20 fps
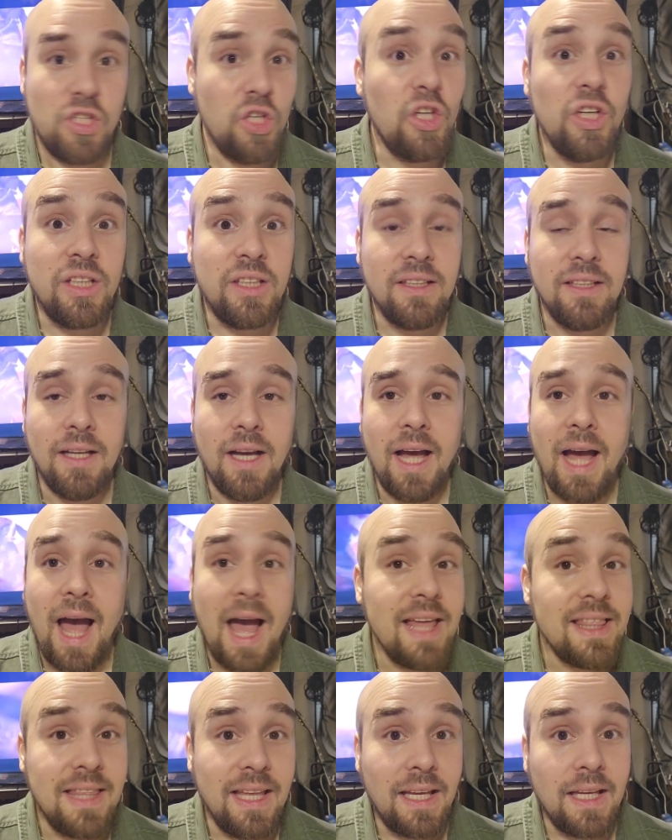good,
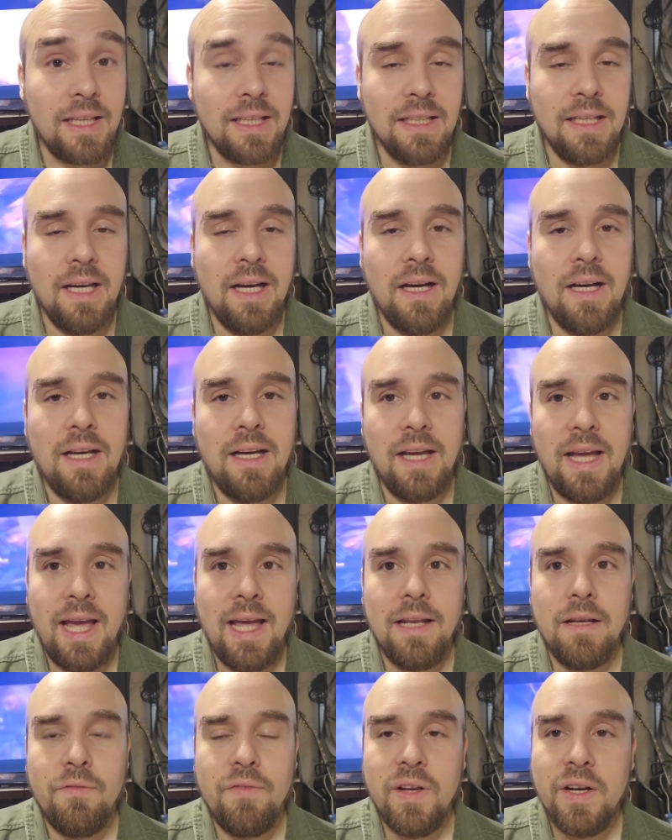I think.
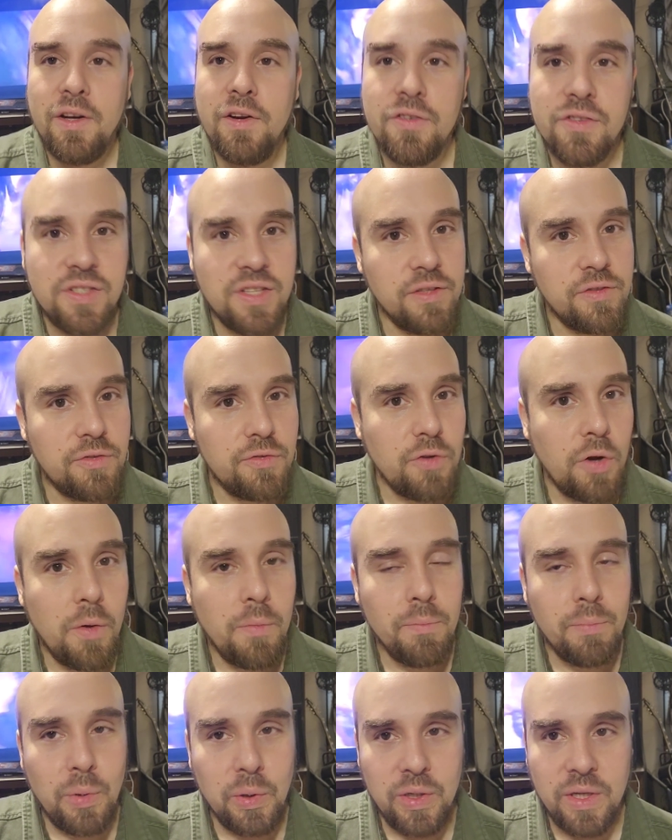And Vinegar
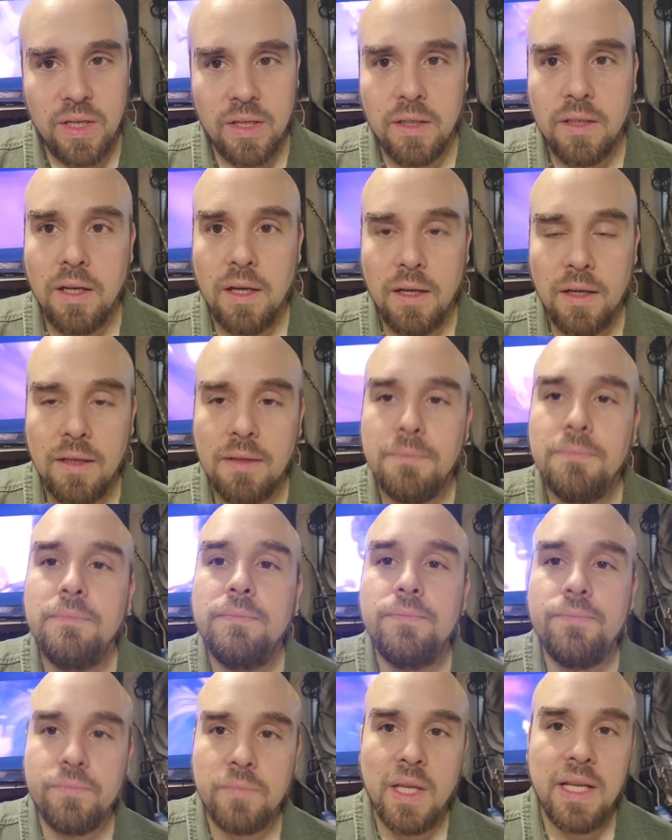Syndrome put an